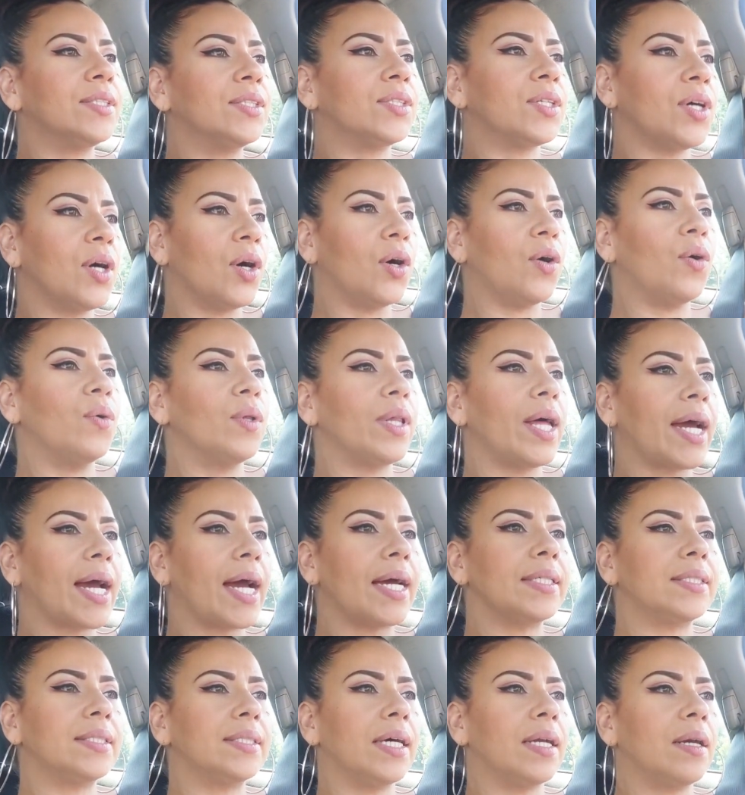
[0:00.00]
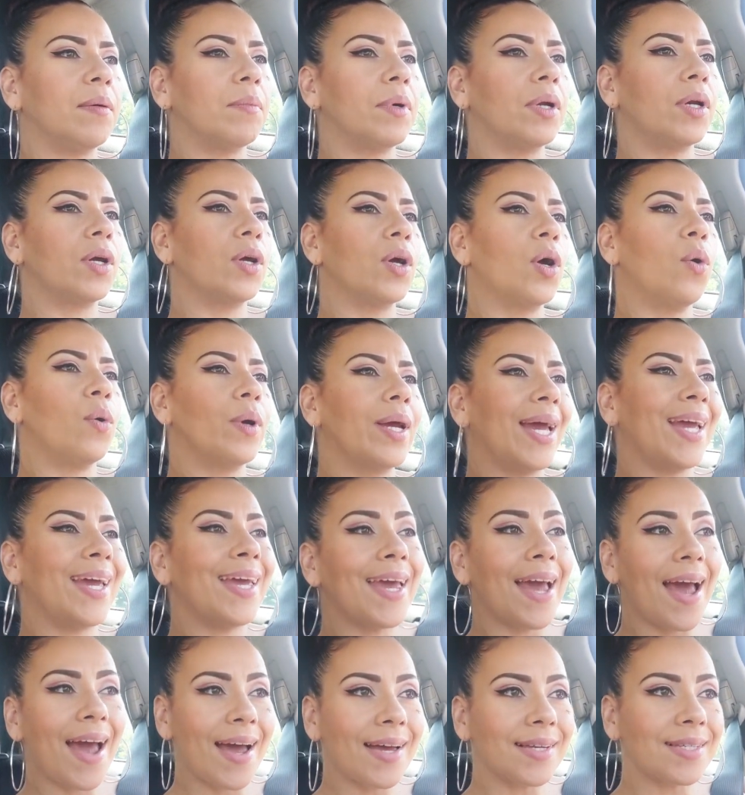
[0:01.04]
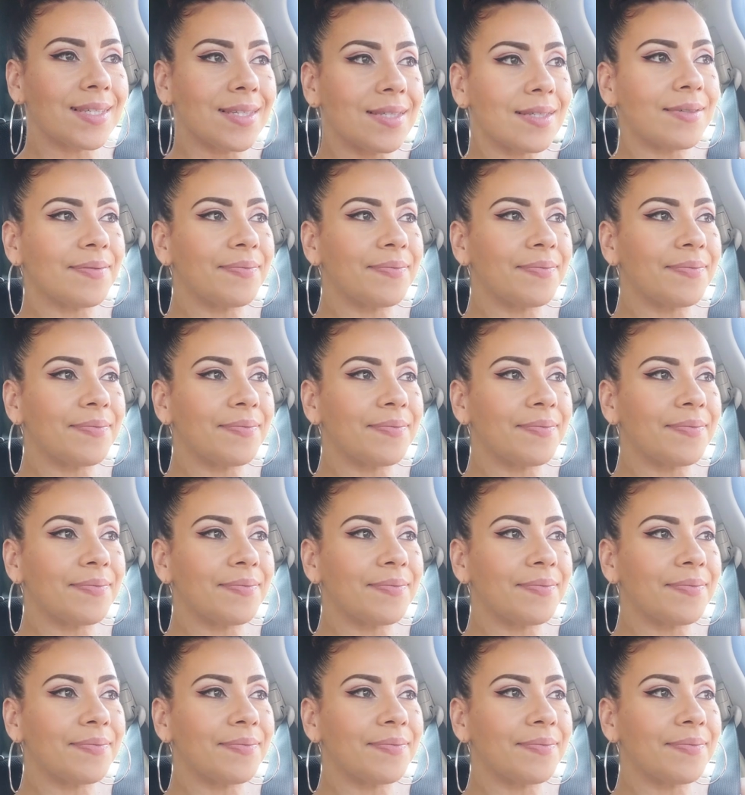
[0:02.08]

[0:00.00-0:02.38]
So, like I said, I'm going to go get gas,